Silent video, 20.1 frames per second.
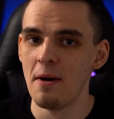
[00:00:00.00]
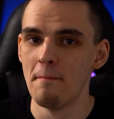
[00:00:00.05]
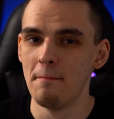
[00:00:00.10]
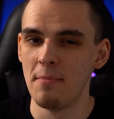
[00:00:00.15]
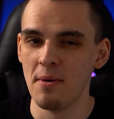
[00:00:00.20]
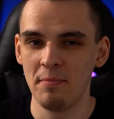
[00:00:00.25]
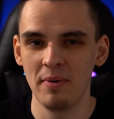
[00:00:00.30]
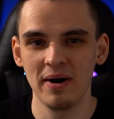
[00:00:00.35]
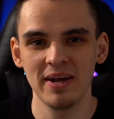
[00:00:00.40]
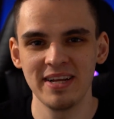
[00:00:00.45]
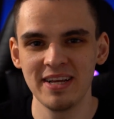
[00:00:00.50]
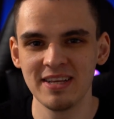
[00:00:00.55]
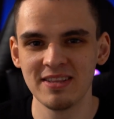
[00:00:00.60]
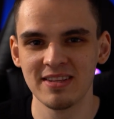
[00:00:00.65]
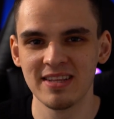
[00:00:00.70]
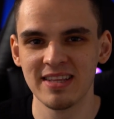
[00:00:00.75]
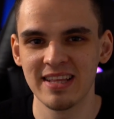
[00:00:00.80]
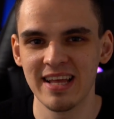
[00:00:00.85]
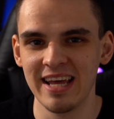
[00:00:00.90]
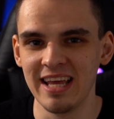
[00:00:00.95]
But by the end
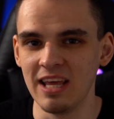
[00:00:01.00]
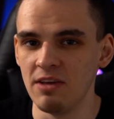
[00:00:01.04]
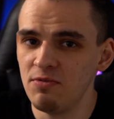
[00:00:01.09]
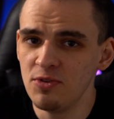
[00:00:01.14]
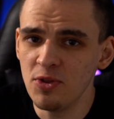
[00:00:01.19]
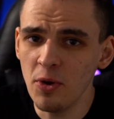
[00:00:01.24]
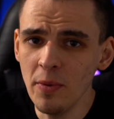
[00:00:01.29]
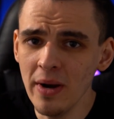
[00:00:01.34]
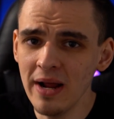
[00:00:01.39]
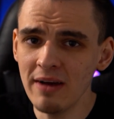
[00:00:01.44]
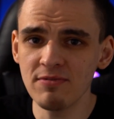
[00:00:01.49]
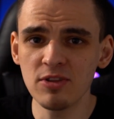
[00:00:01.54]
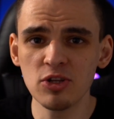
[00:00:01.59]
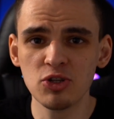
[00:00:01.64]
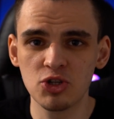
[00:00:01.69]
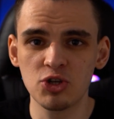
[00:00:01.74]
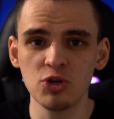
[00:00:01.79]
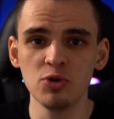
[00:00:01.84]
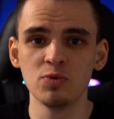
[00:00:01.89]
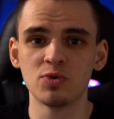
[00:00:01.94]
of the day, if you don't have the
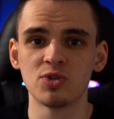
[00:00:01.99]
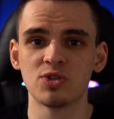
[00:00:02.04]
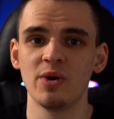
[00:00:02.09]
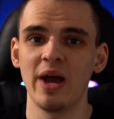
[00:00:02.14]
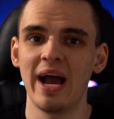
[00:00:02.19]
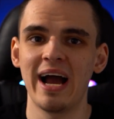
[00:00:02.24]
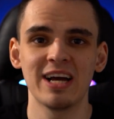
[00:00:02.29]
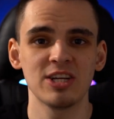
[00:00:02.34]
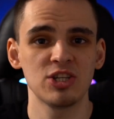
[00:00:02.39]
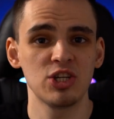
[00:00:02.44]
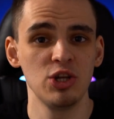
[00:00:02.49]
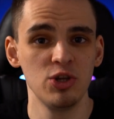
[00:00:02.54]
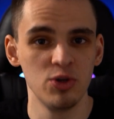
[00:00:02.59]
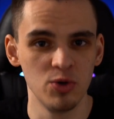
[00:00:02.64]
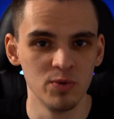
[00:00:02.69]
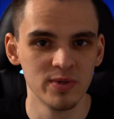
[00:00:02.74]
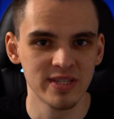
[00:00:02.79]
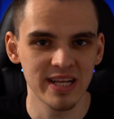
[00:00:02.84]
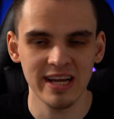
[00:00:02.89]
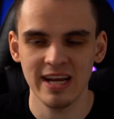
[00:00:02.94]
juice to actually
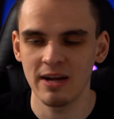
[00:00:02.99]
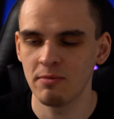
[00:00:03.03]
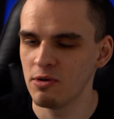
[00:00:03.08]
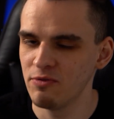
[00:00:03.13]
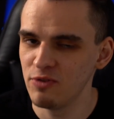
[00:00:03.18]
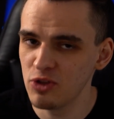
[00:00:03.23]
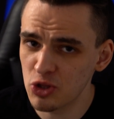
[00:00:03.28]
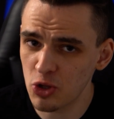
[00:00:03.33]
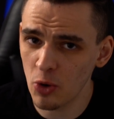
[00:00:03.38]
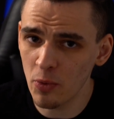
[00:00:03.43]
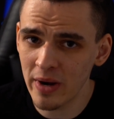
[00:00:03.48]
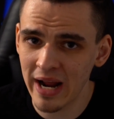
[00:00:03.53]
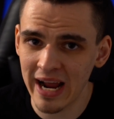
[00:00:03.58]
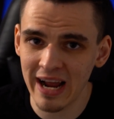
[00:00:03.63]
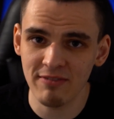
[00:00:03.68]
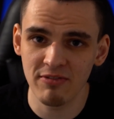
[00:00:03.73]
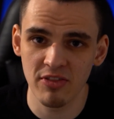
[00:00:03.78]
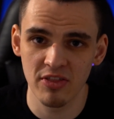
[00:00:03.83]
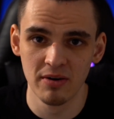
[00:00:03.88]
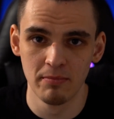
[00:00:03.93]
use that camera, if you don't
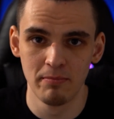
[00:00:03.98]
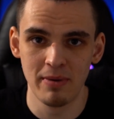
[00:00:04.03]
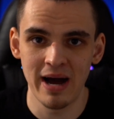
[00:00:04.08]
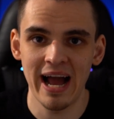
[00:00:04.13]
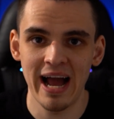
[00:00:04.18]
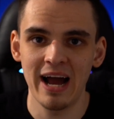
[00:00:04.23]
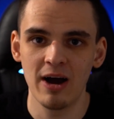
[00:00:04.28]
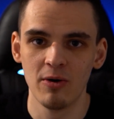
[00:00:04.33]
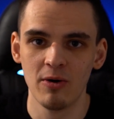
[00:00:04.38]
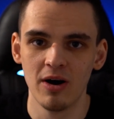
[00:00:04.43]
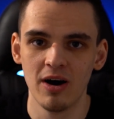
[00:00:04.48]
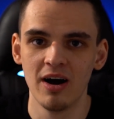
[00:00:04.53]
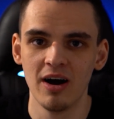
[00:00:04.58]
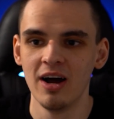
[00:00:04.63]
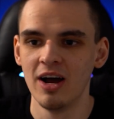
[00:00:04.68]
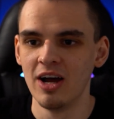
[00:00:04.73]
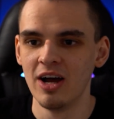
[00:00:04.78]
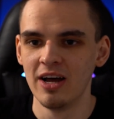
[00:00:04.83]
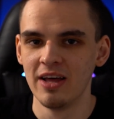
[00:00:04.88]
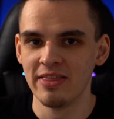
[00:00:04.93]
have the power
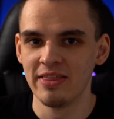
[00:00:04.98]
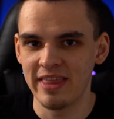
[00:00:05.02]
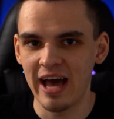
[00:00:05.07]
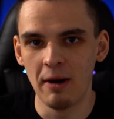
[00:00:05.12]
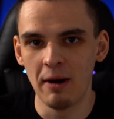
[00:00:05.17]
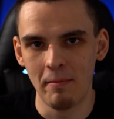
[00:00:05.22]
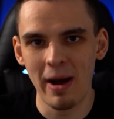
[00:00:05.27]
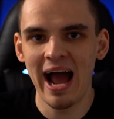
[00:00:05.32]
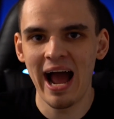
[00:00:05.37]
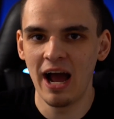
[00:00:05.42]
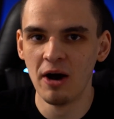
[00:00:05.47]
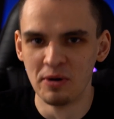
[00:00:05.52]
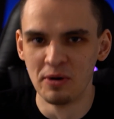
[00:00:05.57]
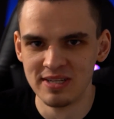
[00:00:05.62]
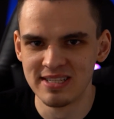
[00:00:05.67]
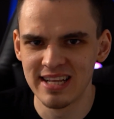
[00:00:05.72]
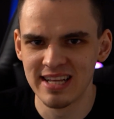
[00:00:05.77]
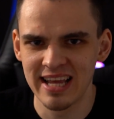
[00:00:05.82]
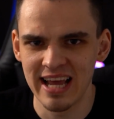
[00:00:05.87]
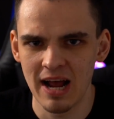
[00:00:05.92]
that
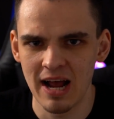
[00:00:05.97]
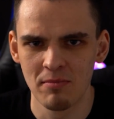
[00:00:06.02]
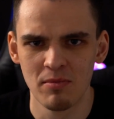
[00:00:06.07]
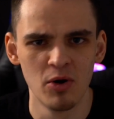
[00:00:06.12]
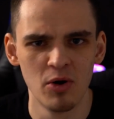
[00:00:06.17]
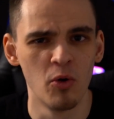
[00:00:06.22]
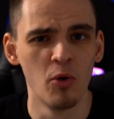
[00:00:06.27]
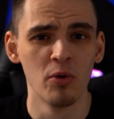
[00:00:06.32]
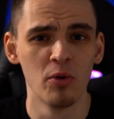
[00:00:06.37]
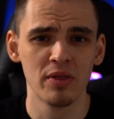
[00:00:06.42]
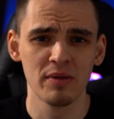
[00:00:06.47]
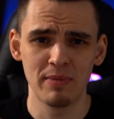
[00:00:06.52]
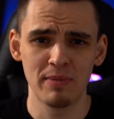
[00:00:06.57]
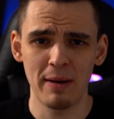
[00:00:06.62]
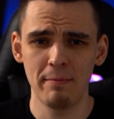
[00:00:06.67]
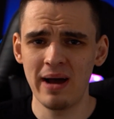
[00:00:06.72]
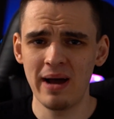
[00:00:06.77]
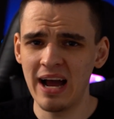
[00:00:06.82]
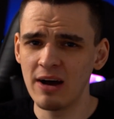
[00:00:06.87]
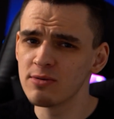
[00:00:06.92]
powers the camera, or
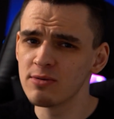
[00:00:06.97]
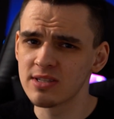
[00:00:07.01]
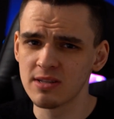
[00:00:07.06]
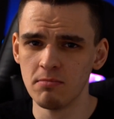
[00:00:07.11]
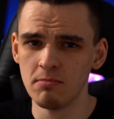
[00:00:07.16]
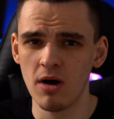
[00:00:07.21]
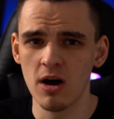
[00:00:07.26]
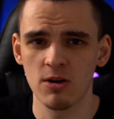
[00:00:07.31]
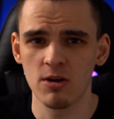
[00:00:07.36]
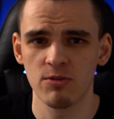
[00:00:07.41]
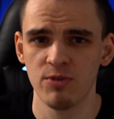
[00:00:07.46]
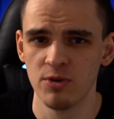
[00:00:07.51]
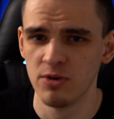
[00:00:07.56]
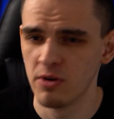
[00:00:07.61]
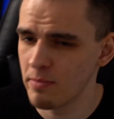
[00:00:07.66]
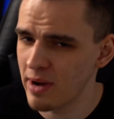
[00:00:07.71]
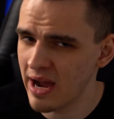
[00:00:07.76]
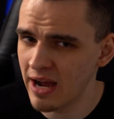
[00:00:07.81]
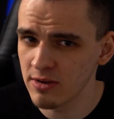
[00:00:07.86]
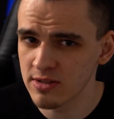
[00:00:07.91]
that powers the microphone, that
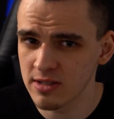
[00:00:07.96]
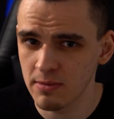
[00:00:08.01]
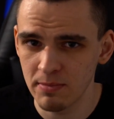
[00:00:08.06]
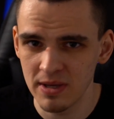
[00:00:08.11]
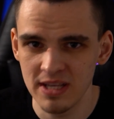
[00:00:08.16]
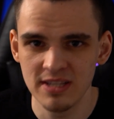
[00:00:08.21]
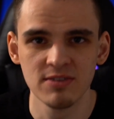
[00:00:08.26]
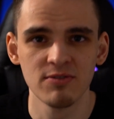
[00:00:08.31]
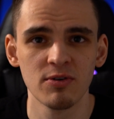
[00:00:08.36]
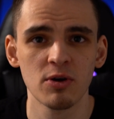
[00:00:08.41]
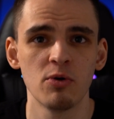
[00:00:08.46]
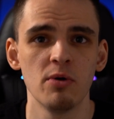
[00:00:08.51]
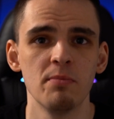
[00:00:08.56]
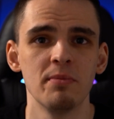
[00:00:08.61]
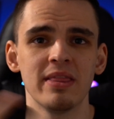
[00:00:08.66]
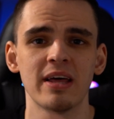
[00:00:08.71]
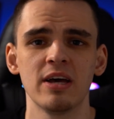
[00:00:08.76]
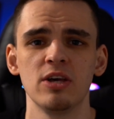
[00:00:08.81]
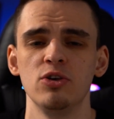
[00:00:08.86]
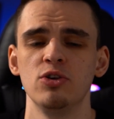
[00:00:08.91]
powers the piece of
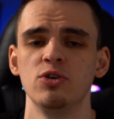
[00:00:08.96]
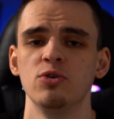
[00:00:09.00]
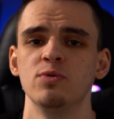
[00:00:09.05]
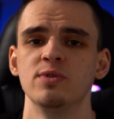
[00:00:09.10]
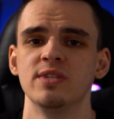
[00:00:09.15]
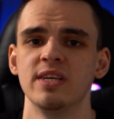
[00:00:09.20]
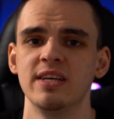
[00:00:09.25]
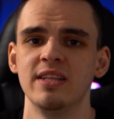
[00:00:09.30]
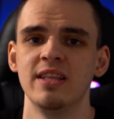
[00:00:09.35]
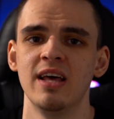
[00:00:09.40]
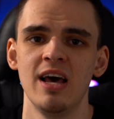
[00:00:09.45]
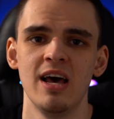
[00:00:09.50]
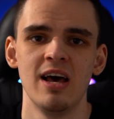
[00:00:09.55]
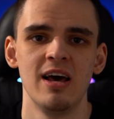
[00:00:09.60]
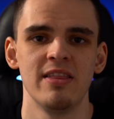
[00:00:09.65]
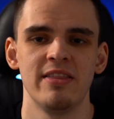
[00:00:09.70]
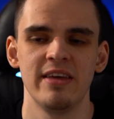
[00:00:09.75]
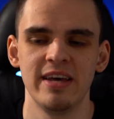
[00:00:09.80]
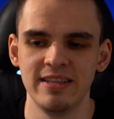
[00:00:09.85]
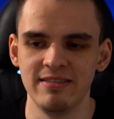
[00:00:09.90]
equipment that you're using,
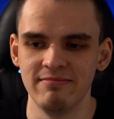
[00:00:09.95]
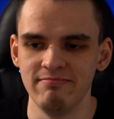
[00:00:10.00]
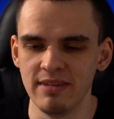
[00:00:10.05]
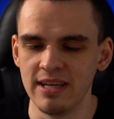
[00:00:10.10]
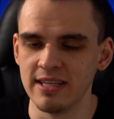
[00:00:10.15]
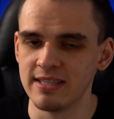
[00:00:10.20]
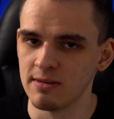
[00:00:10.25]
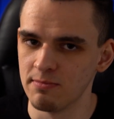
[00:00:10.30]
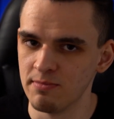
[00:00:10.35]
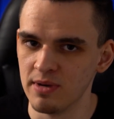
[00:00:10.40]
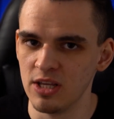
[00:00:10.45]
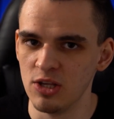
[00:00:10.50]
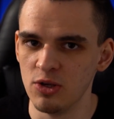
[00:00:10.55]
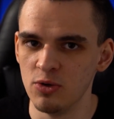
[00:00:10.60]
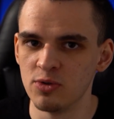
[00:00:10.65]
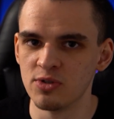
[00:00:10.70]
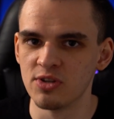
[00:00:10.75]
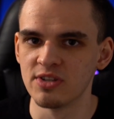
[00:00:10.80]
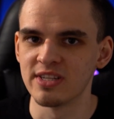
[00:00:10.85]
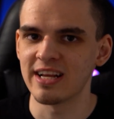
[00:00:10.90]
then it's a bit
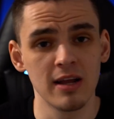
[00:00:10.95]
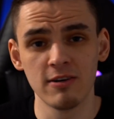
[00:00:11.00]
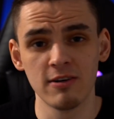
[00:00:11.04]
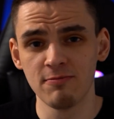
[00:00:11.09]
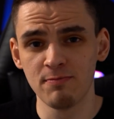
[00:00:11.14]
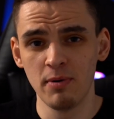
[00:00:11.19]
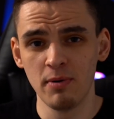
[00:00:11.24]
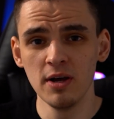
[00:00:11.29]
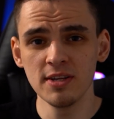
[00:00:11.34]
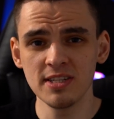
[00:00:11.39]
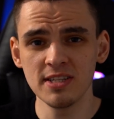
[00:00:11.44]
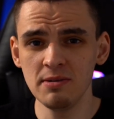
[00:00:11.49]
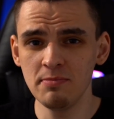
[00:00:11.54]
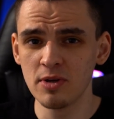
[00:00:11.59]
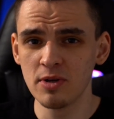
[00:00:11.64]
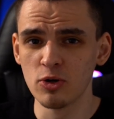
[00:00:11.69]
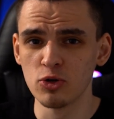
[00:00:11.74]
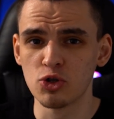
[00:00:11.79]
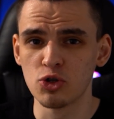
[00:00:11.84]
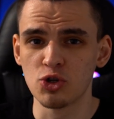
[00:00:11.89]
useless. And I've personally
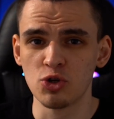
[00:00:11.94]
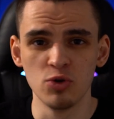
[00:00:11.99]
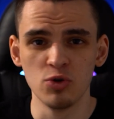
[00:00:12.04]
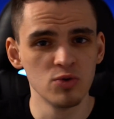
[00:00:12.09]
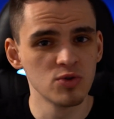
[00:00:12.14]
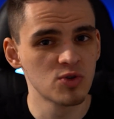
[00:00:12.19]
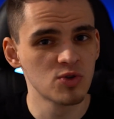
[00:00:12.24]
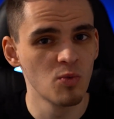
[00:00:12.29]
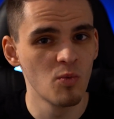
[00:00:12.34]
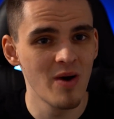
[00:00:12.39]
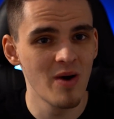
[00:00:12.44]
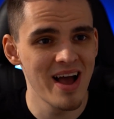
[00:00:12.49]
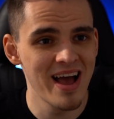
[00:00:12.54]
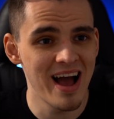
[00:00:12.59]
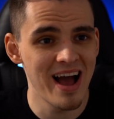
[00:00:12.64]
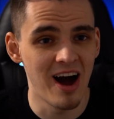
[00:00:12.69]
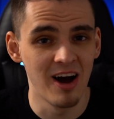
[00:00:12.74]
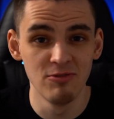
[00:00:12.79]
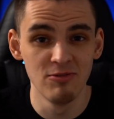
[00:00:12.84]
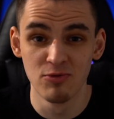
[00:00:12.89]
been on shoots
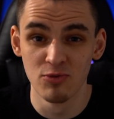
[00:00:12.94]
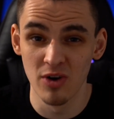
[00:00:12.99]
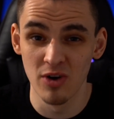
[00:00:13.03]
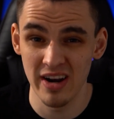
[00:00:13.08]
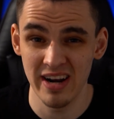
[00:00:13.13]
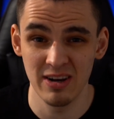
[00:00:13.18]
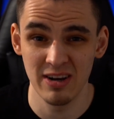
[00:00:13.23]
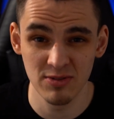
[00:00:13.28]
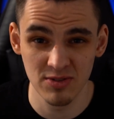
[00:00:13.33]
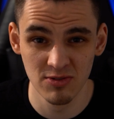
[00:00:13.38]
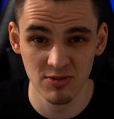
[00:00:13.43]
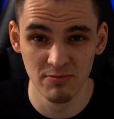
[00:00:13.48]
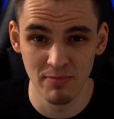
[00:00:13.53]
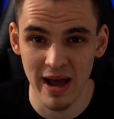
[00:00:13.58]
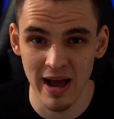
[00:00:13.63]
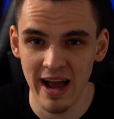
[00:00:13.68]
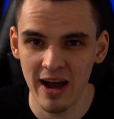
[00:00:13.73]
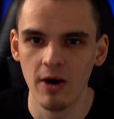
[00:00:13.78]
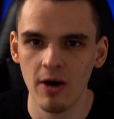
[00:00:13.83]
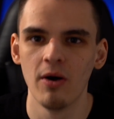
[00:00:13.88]
where I've run out of
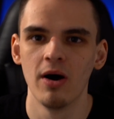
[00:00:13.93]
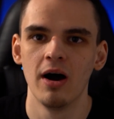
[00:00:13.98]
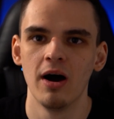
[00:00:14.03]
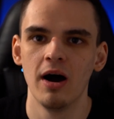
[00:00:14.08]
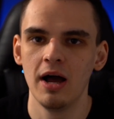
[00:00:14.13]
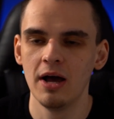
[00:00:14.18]
power.